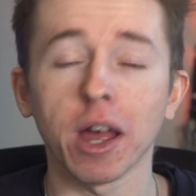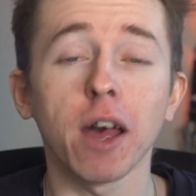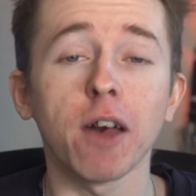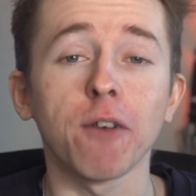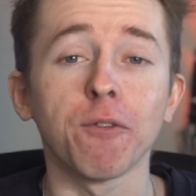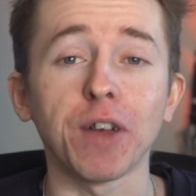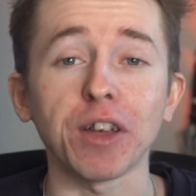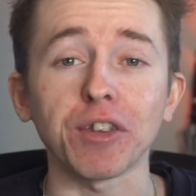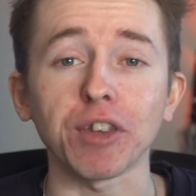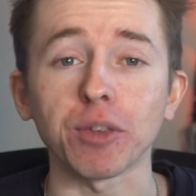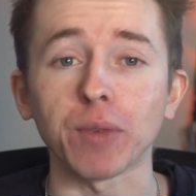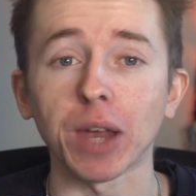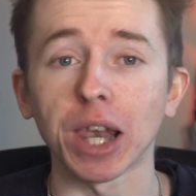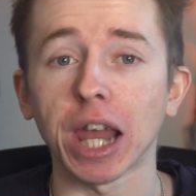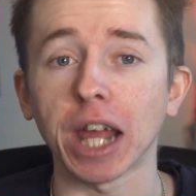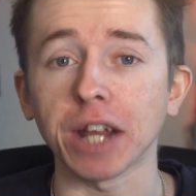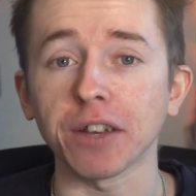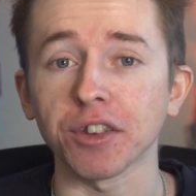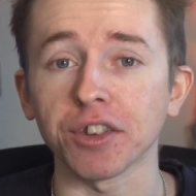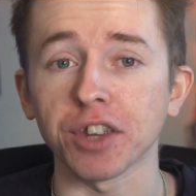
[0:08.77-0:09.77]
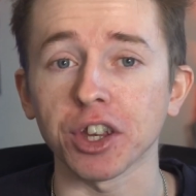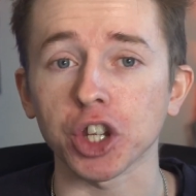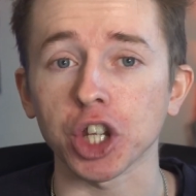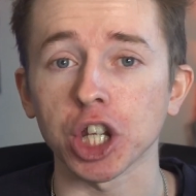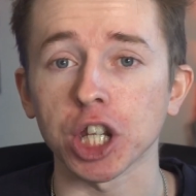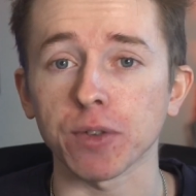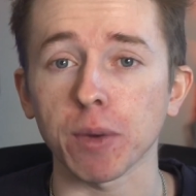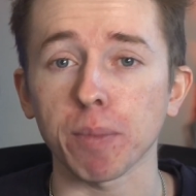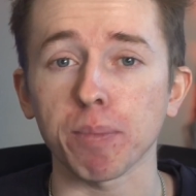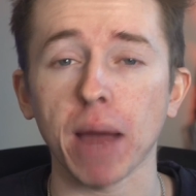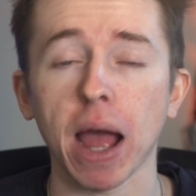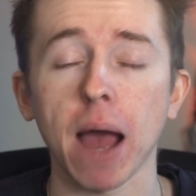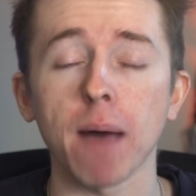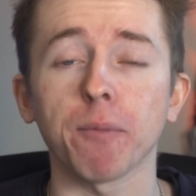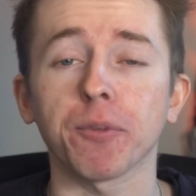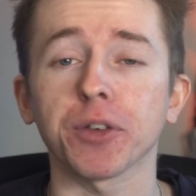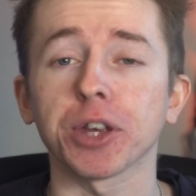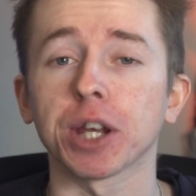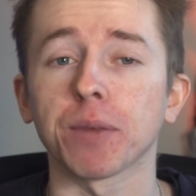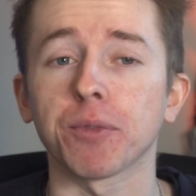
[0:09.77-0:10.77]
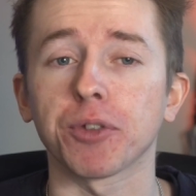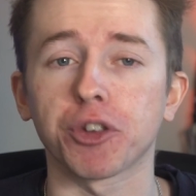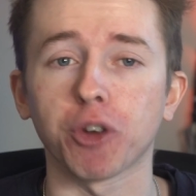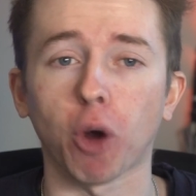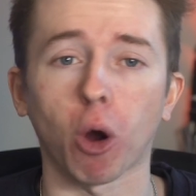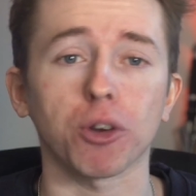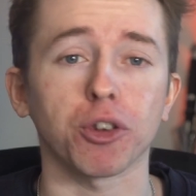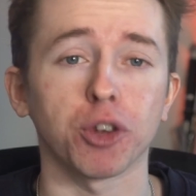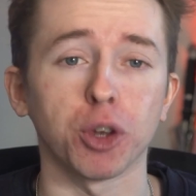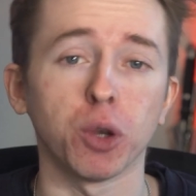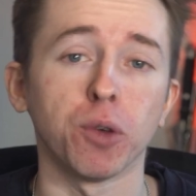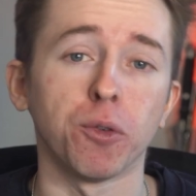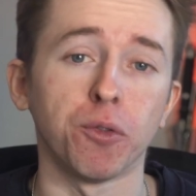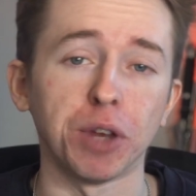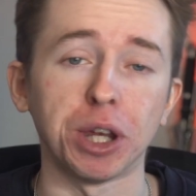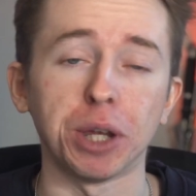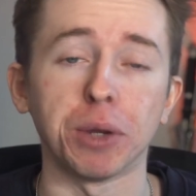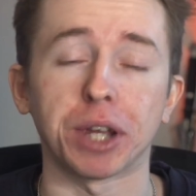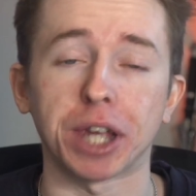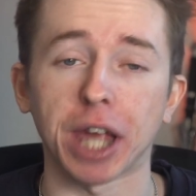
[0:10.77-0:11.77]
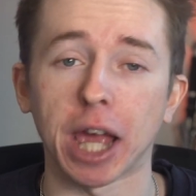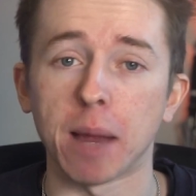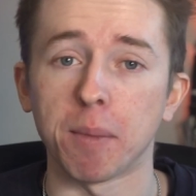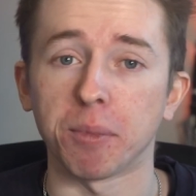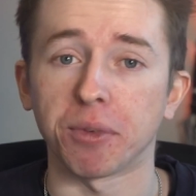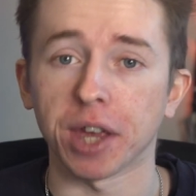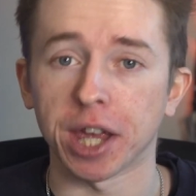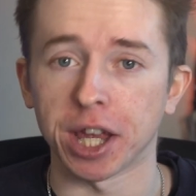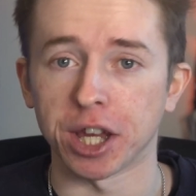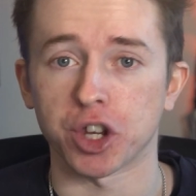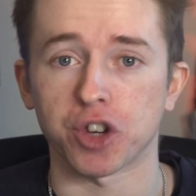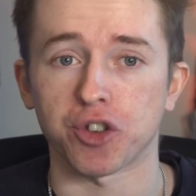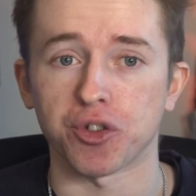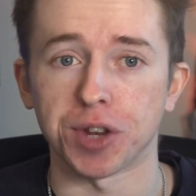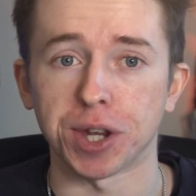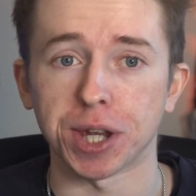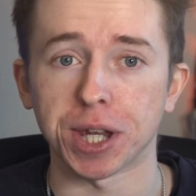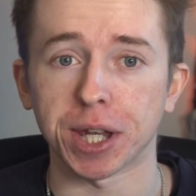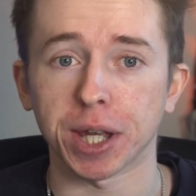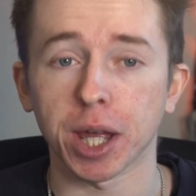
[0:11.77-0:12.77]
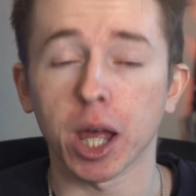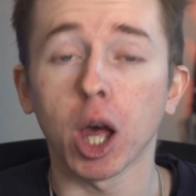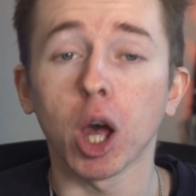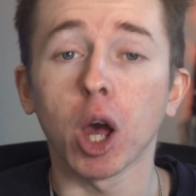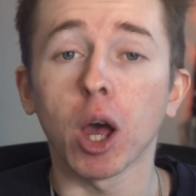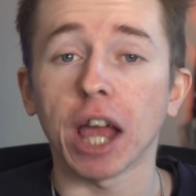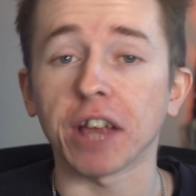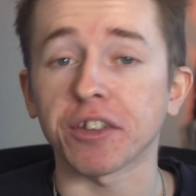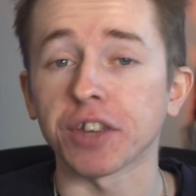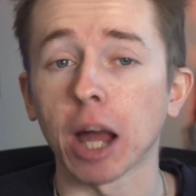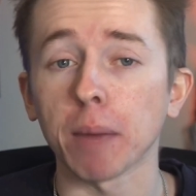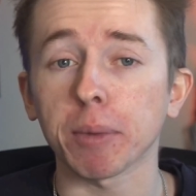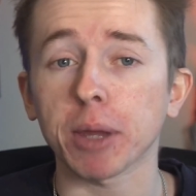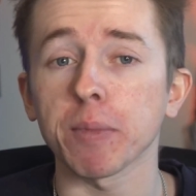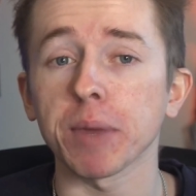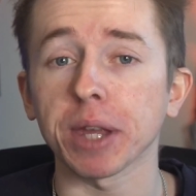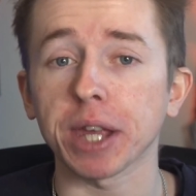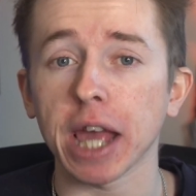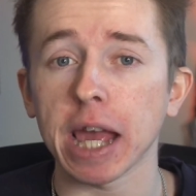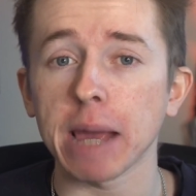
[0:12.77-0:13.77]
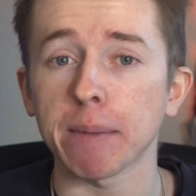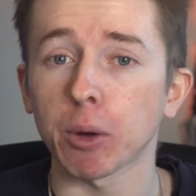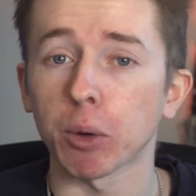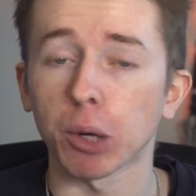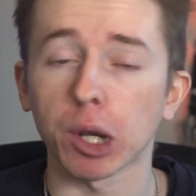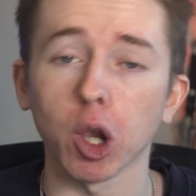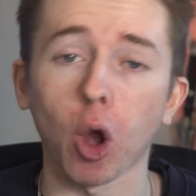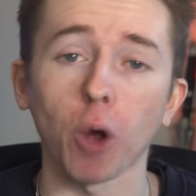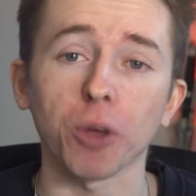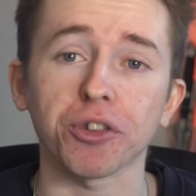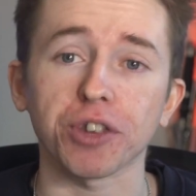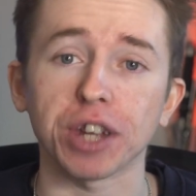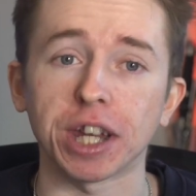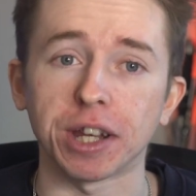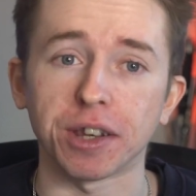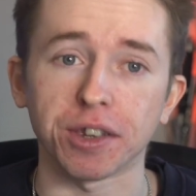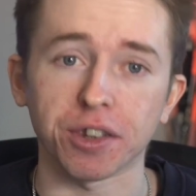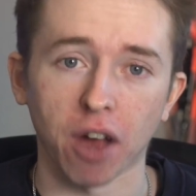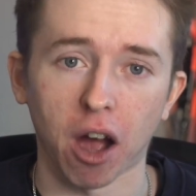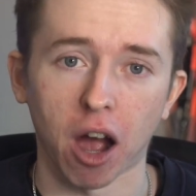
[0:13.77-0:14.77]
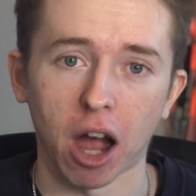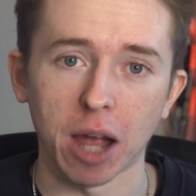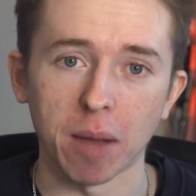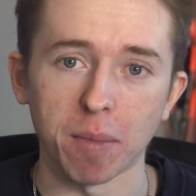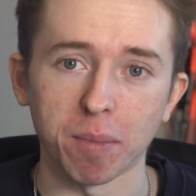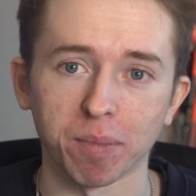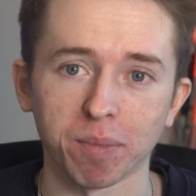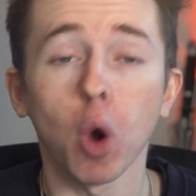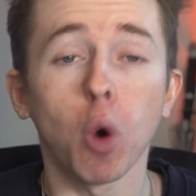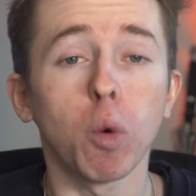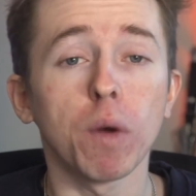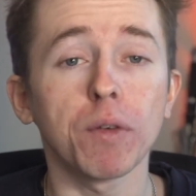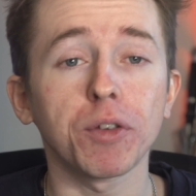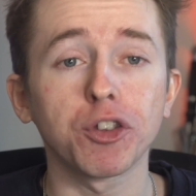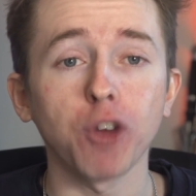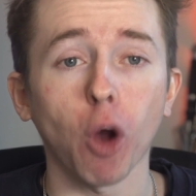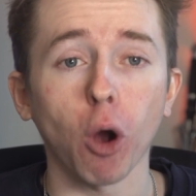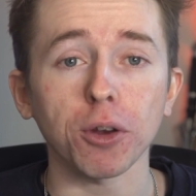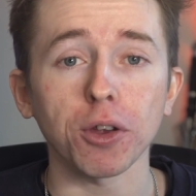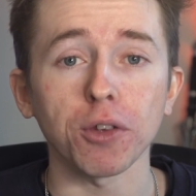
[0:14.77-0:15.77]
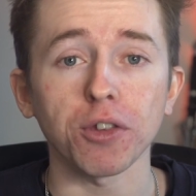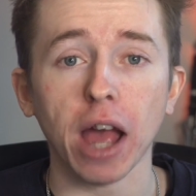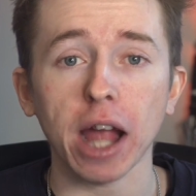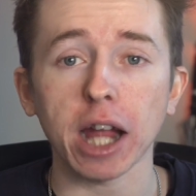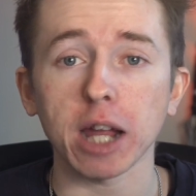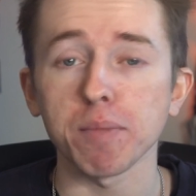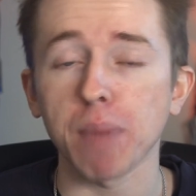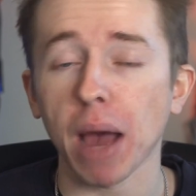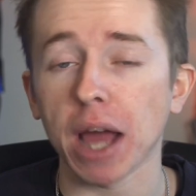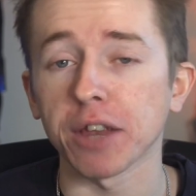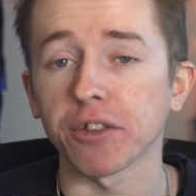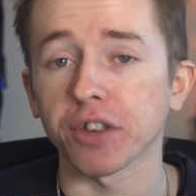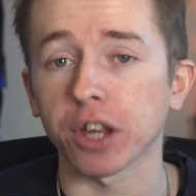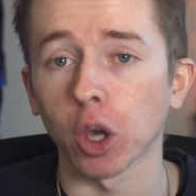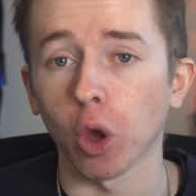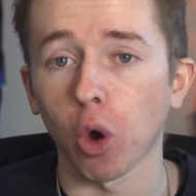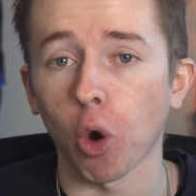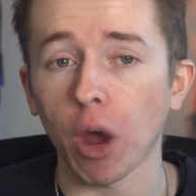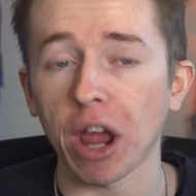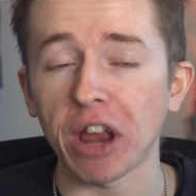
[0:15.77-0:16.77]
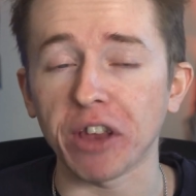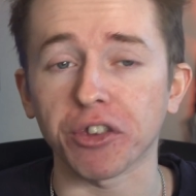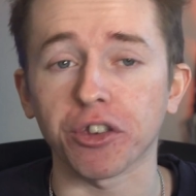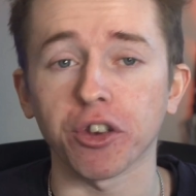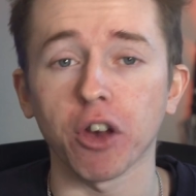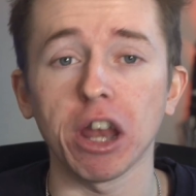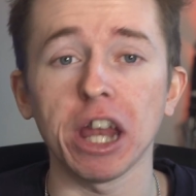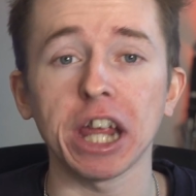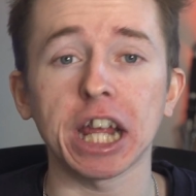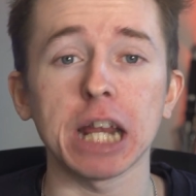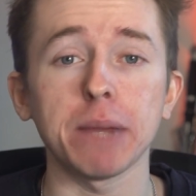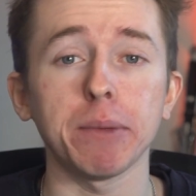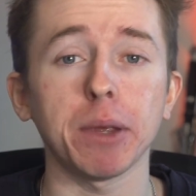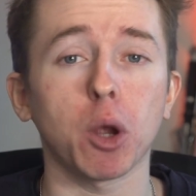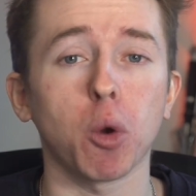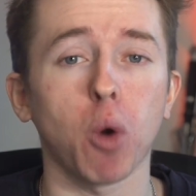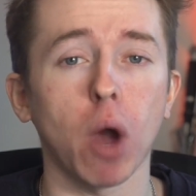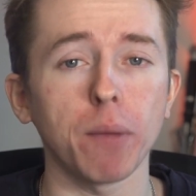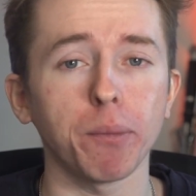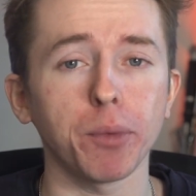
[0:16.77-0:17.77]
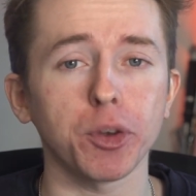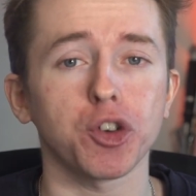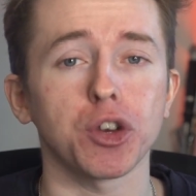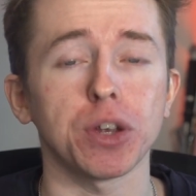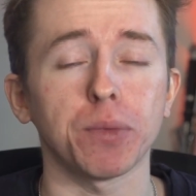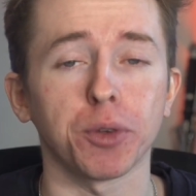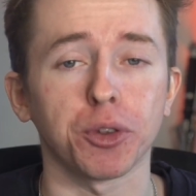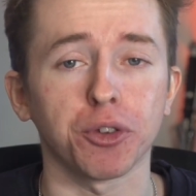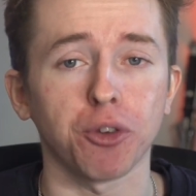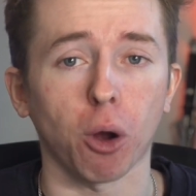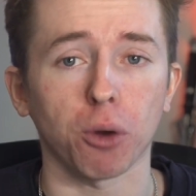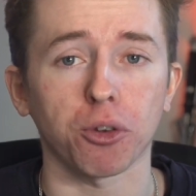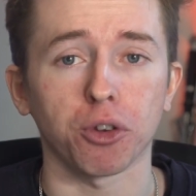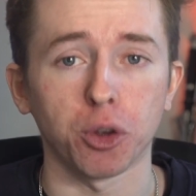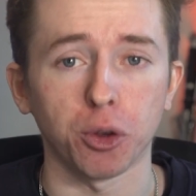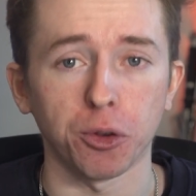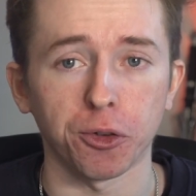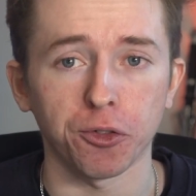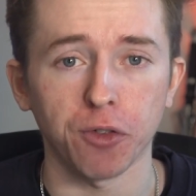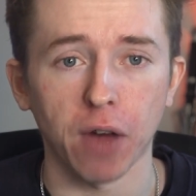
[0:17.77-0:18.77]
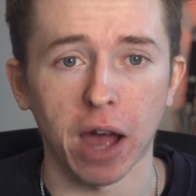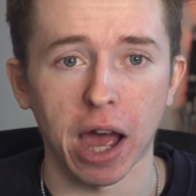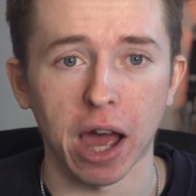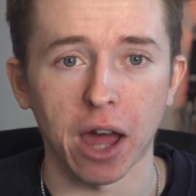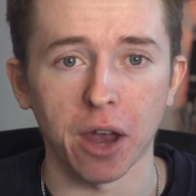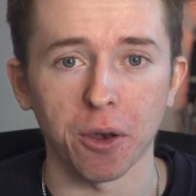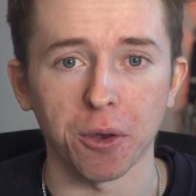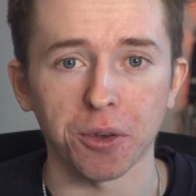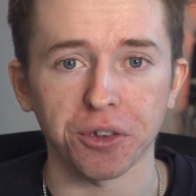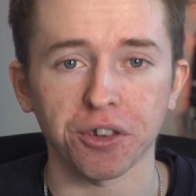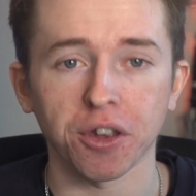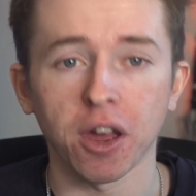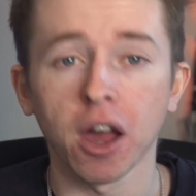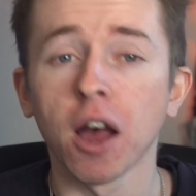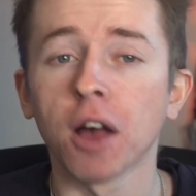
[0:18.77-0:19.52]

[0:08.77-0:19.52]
This is the latest addition to the pantheon of Doctor Who video games history. It's an upcoming game called Lost in Time. With Doctors and Companions galore, it's certainly going to be quite the treat for Doctor Who fans.